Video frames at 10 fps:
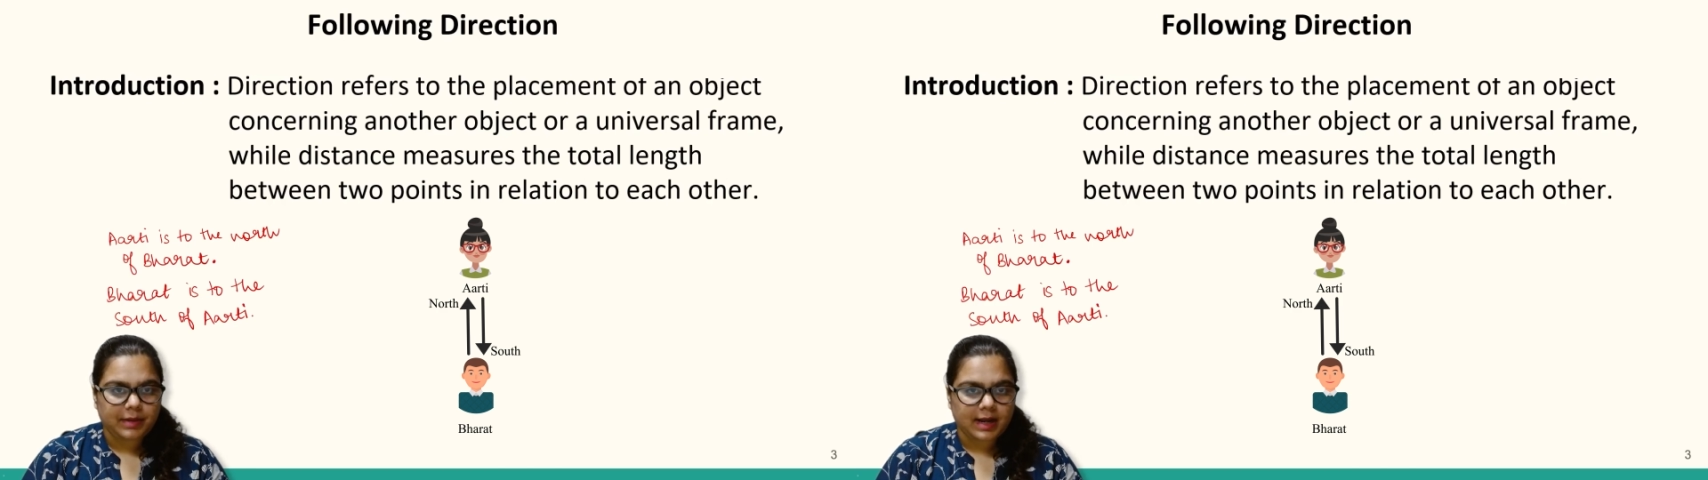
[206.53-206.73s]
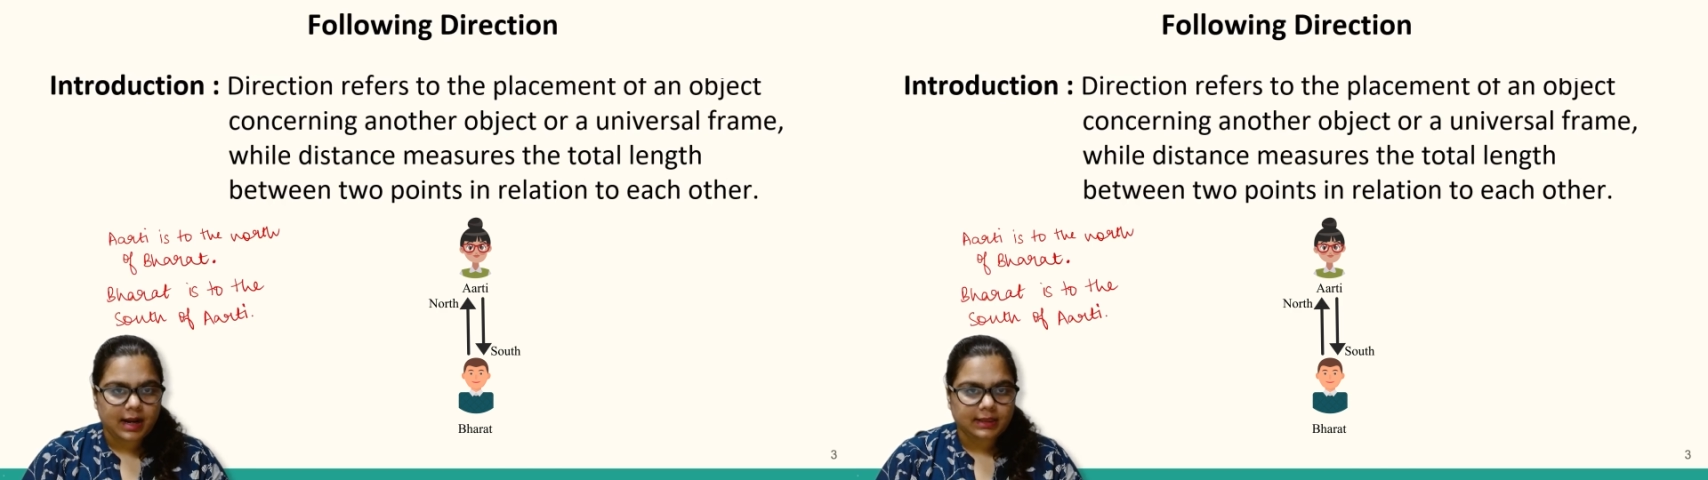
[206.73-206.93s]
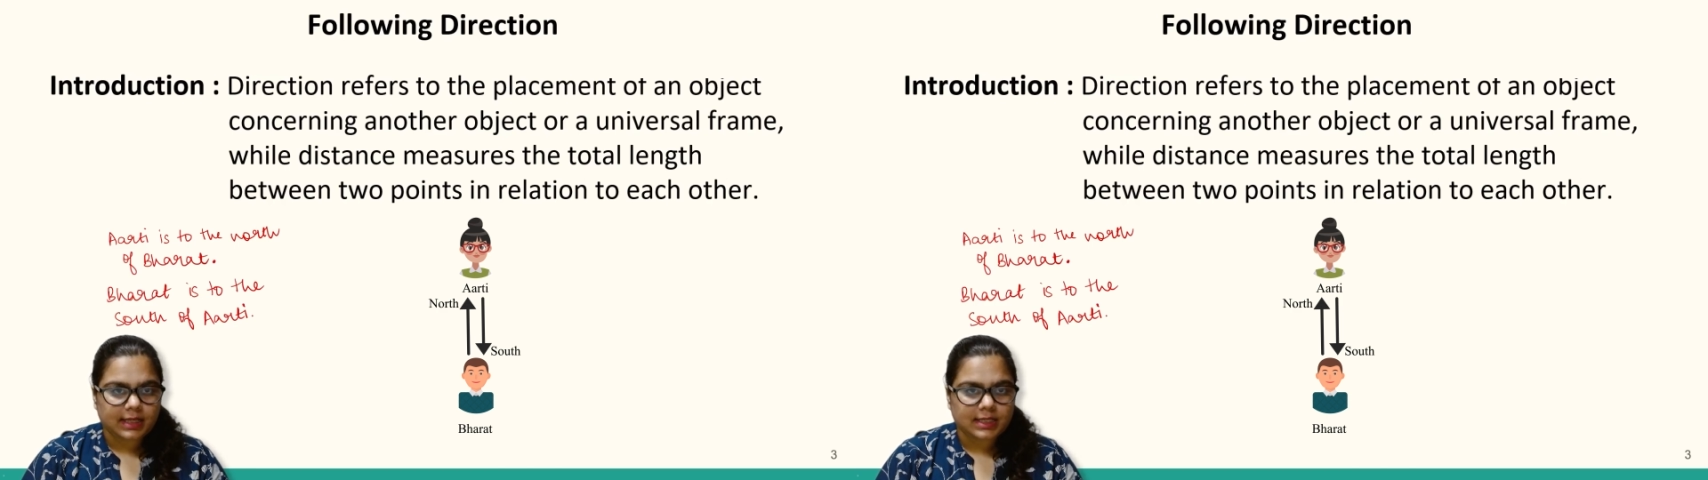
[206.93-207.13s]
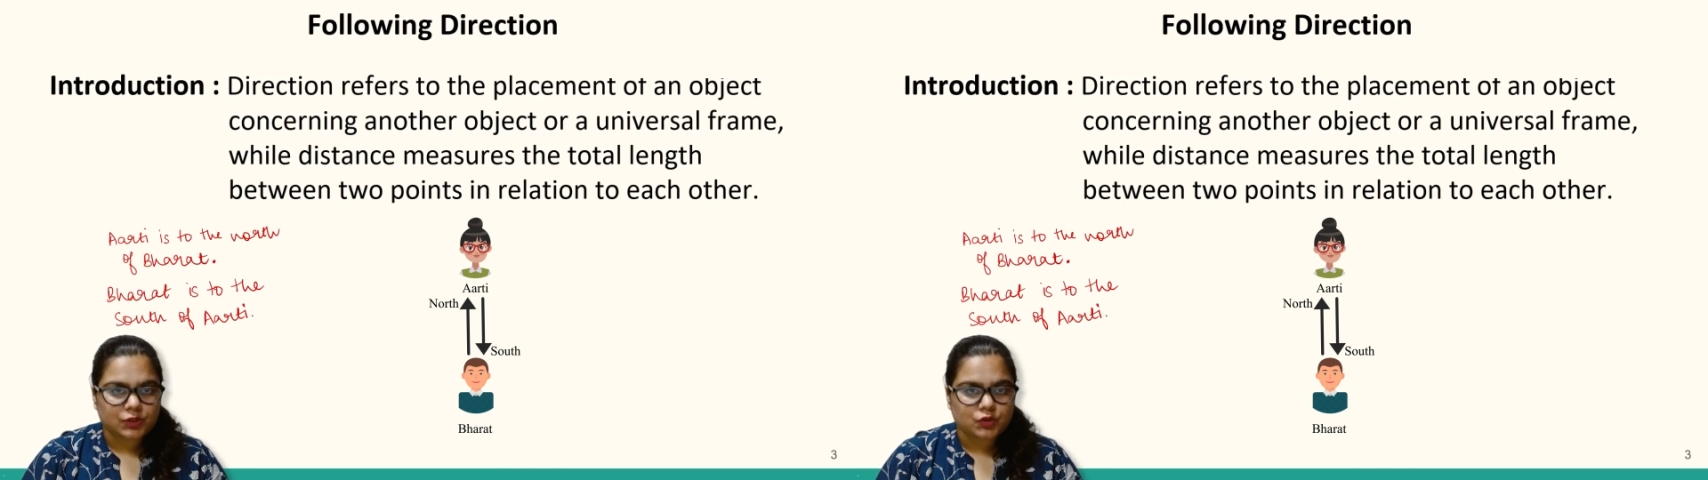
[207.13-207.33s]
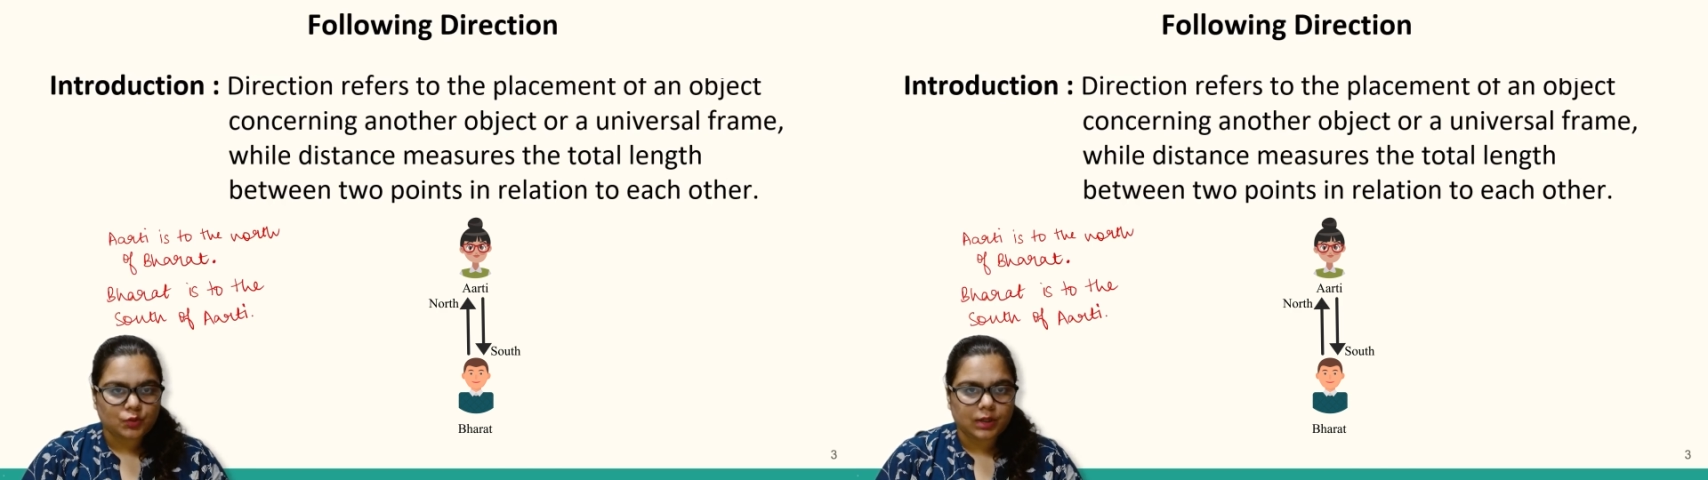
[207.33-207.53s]
Bharat
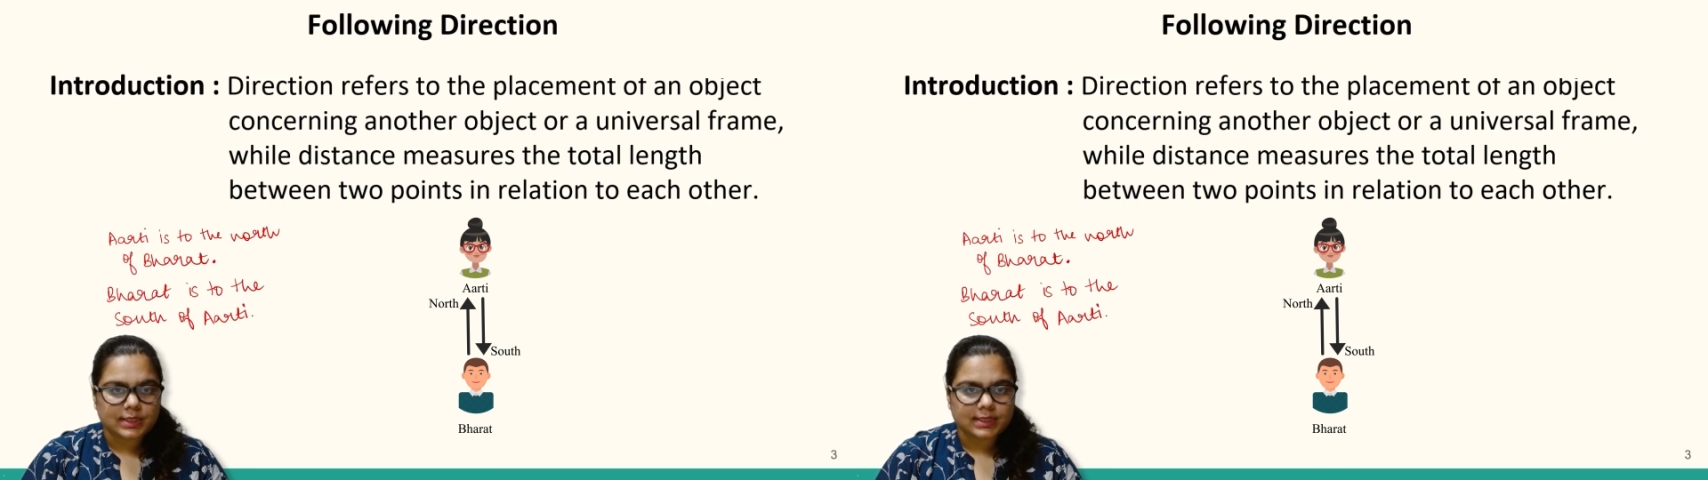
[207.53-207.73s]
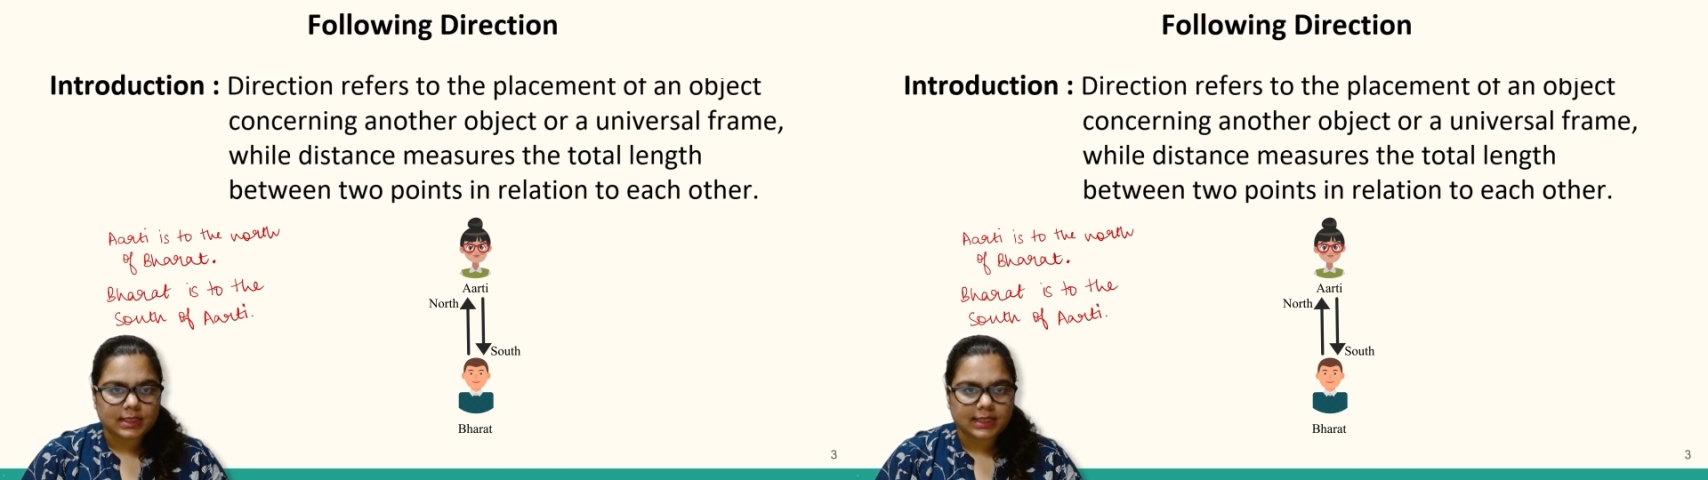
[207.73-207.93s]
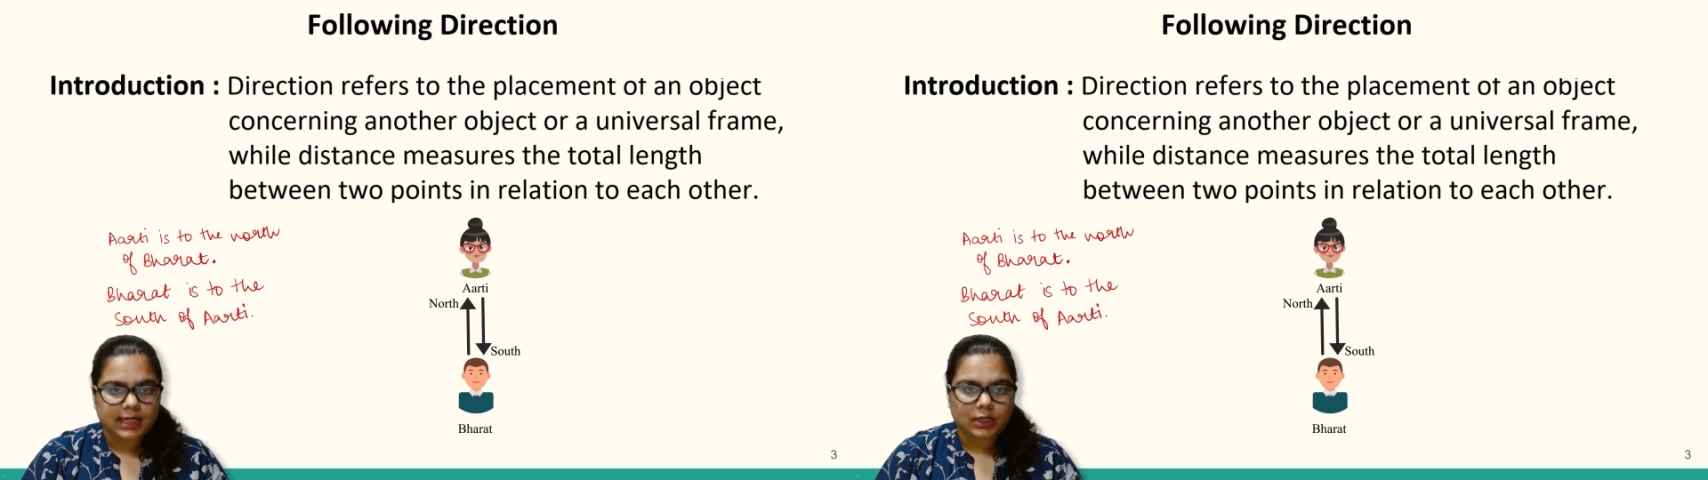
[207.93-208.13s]
is towards the